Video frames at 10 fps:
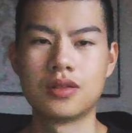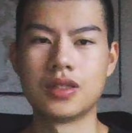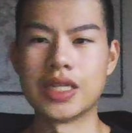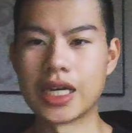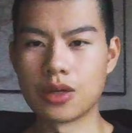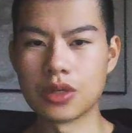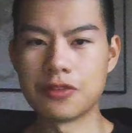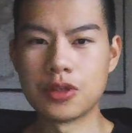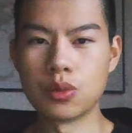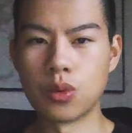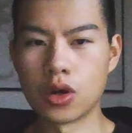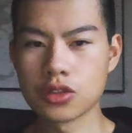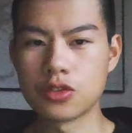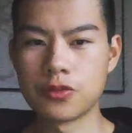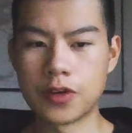Now, if you want
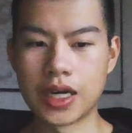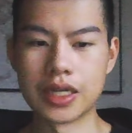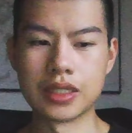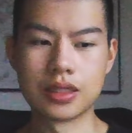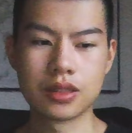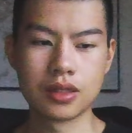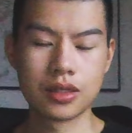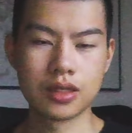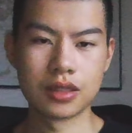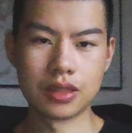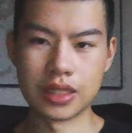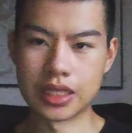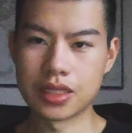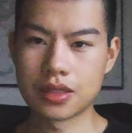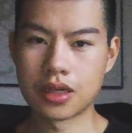to find
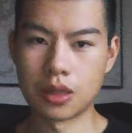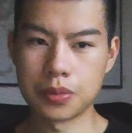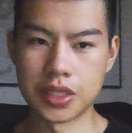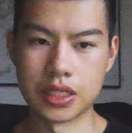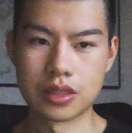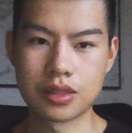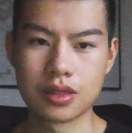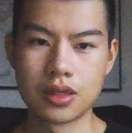these companies,